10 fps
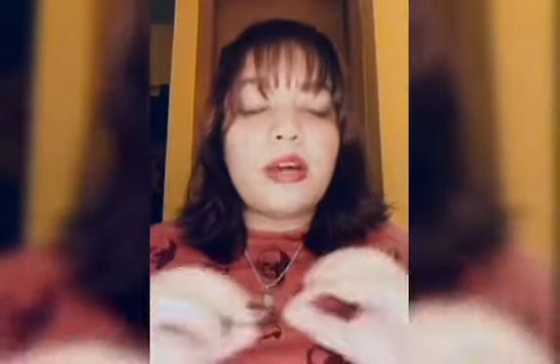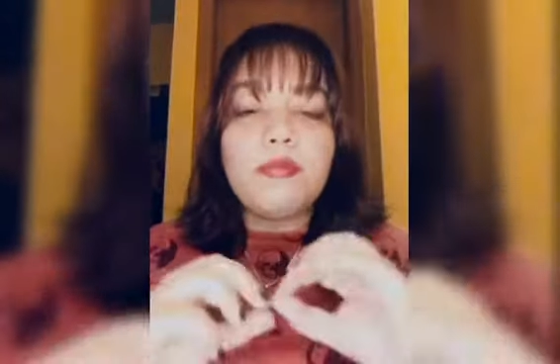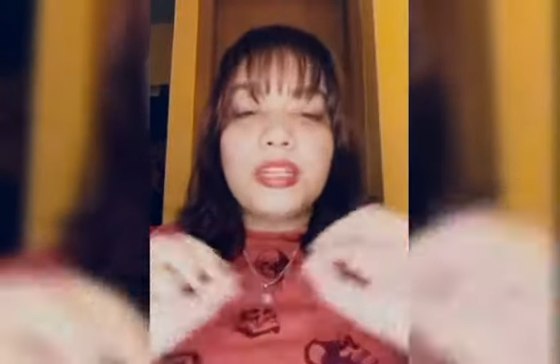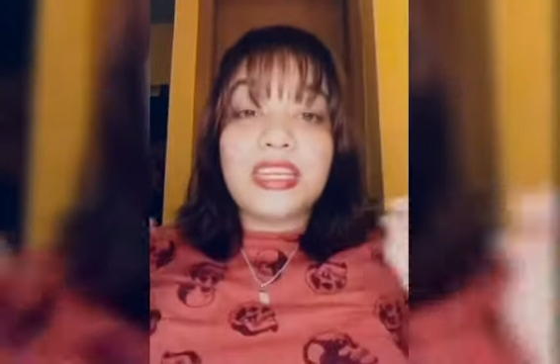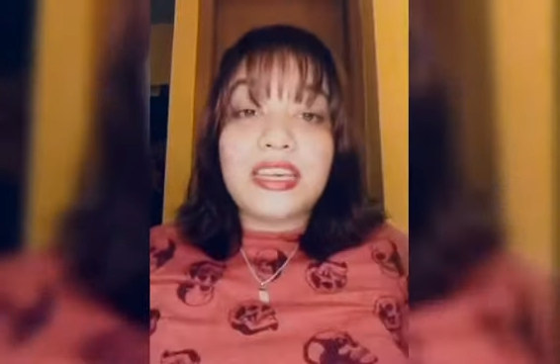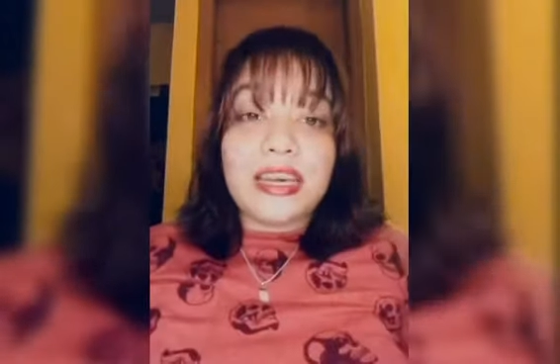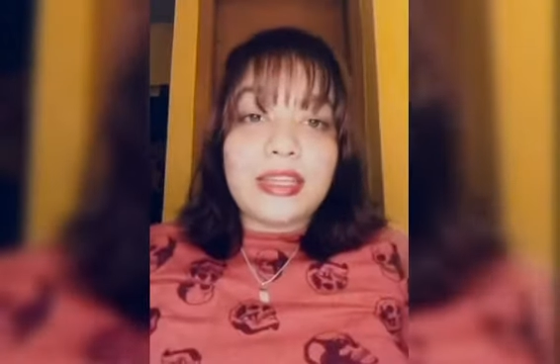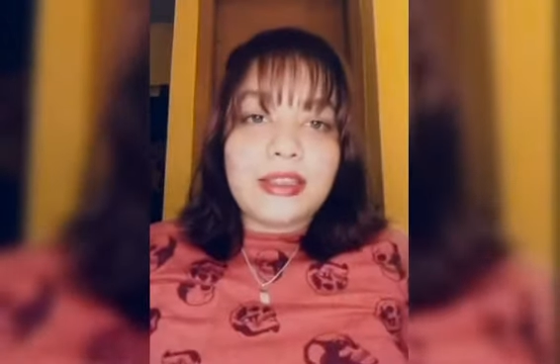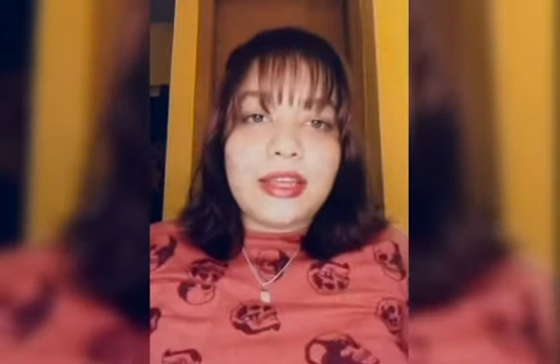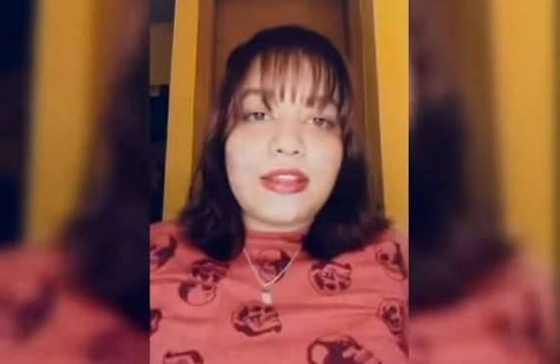I completely
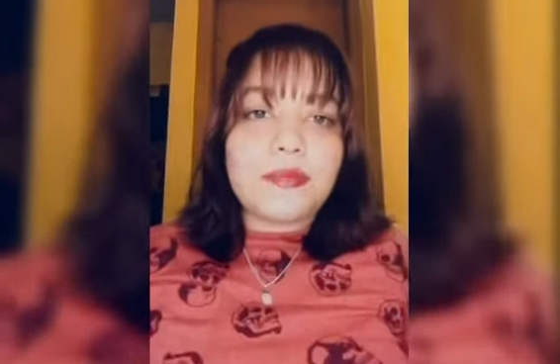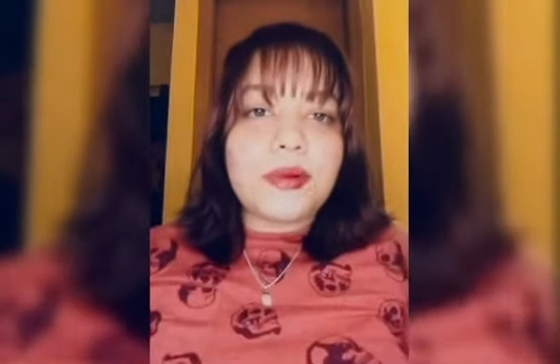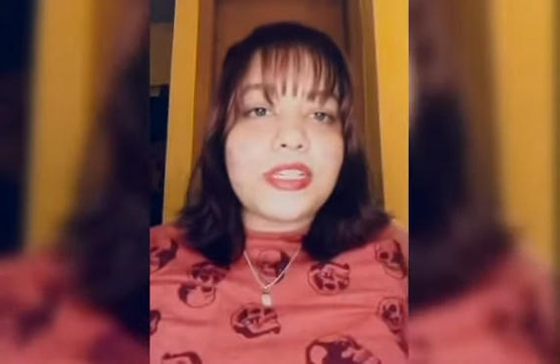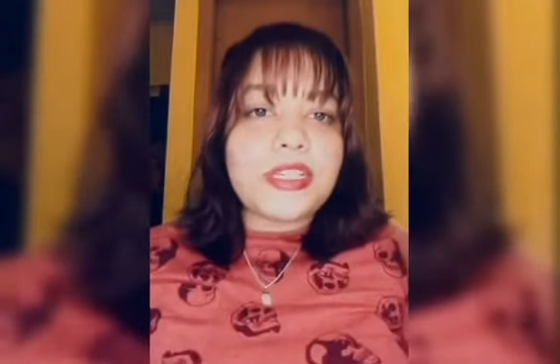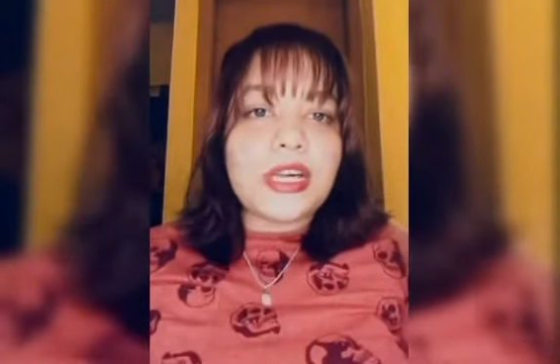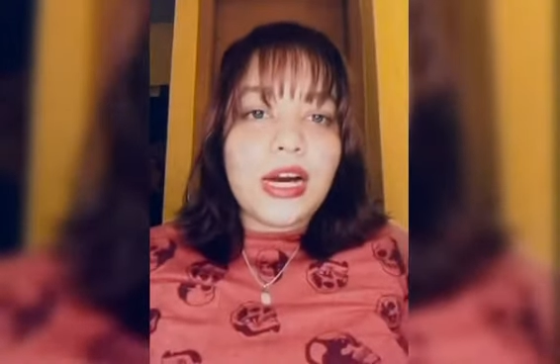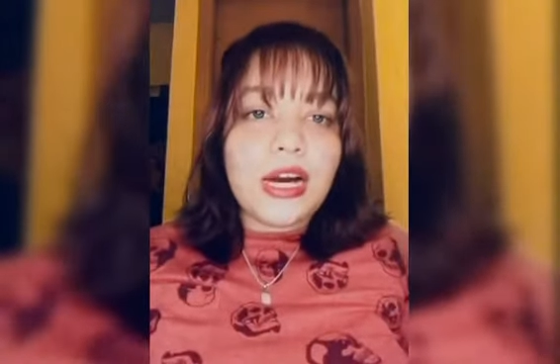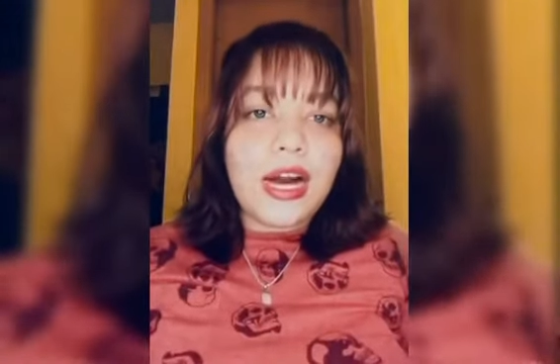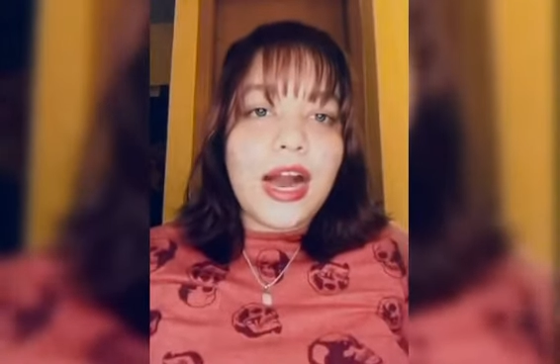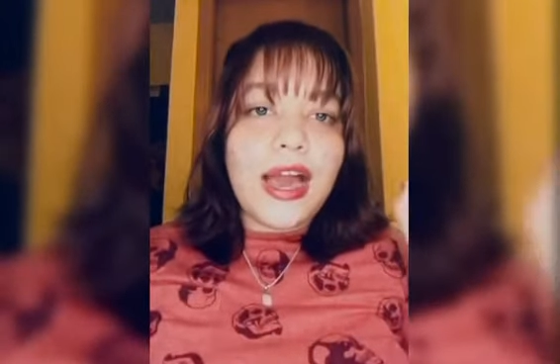get that, but
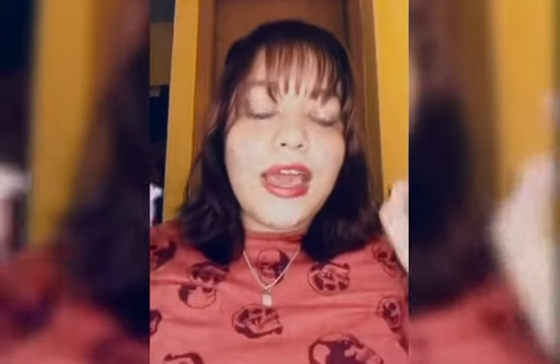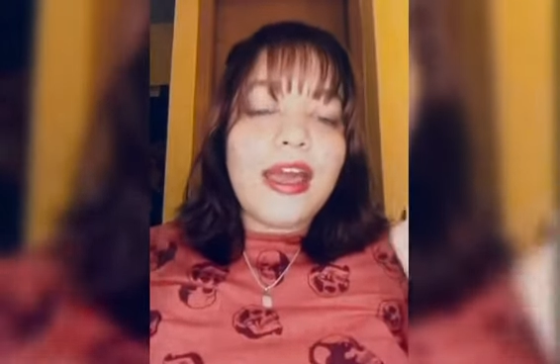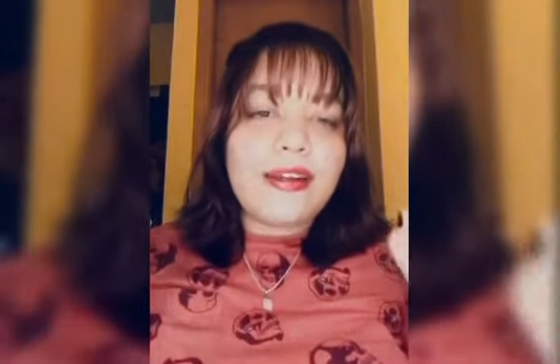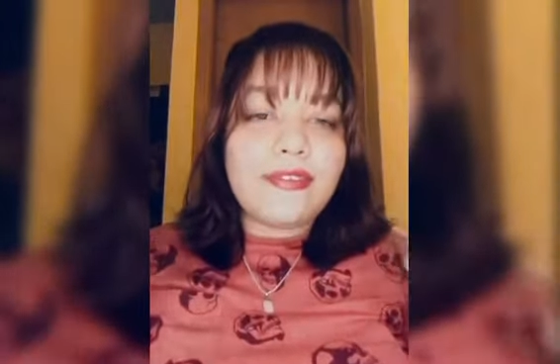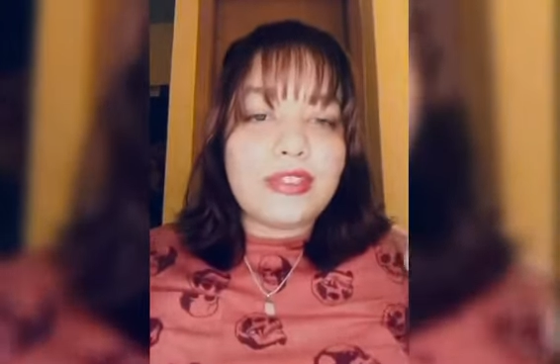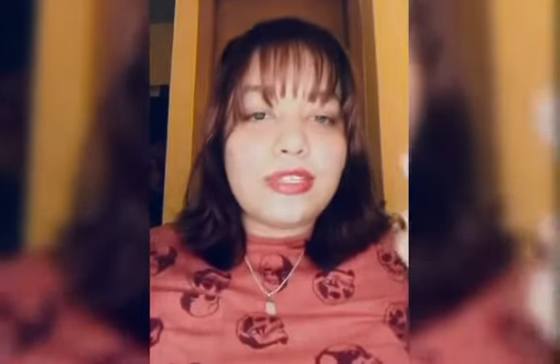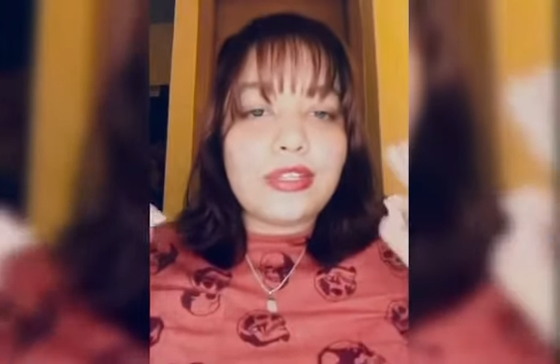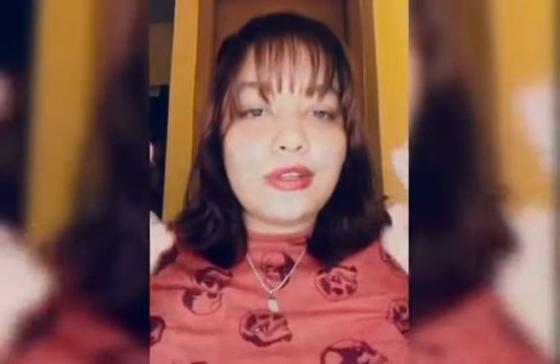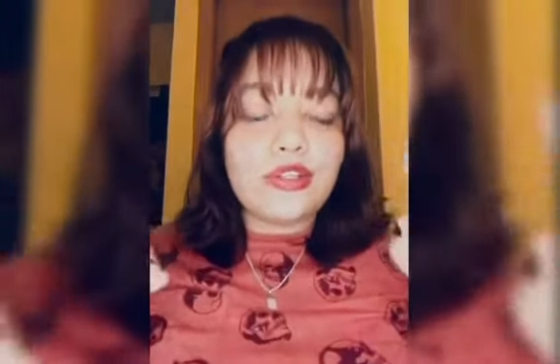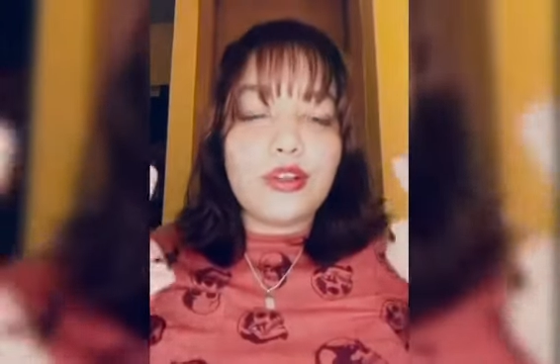I have a
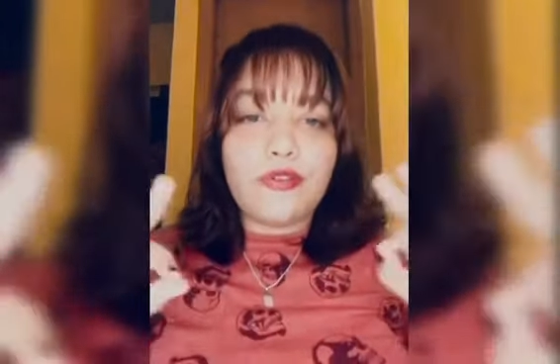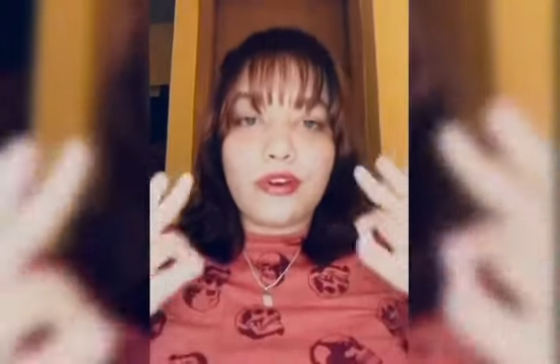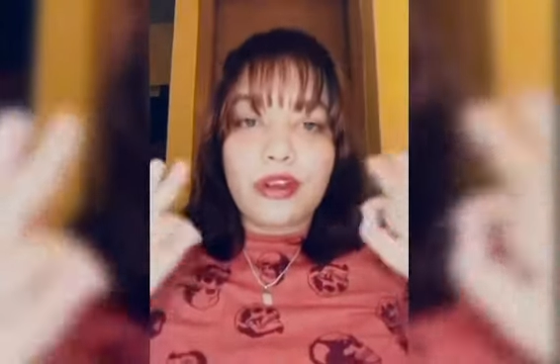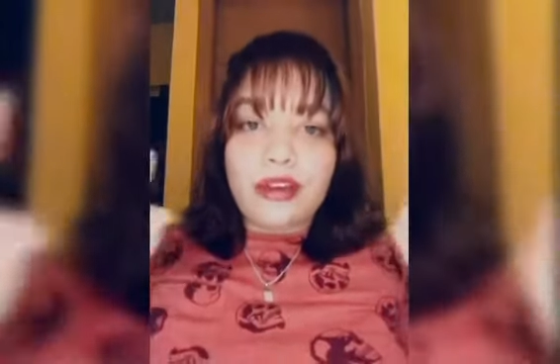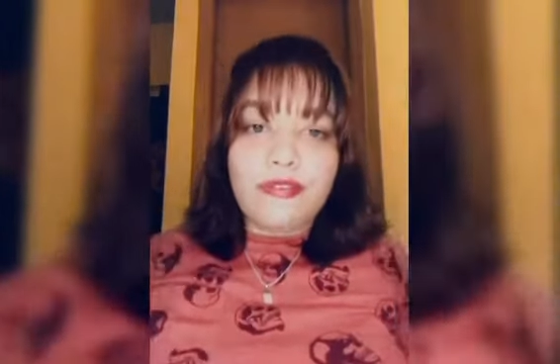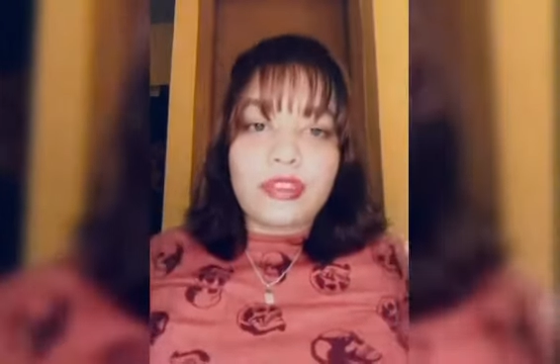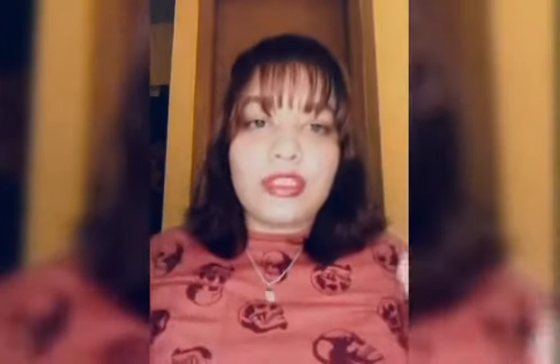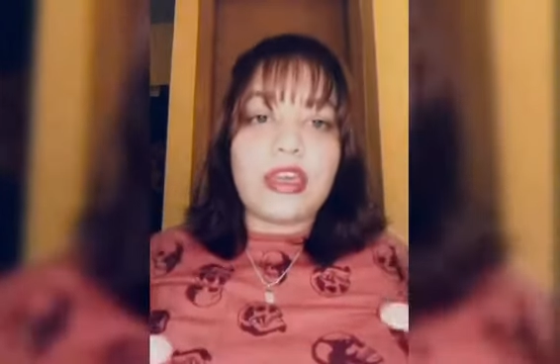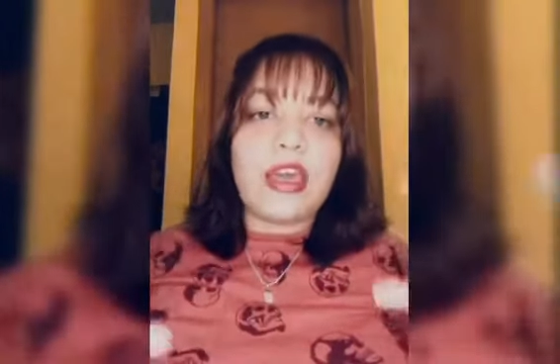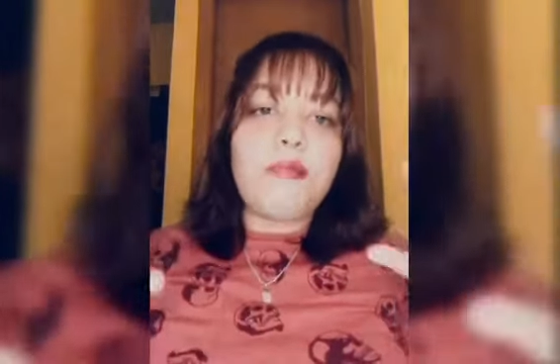solution for everything.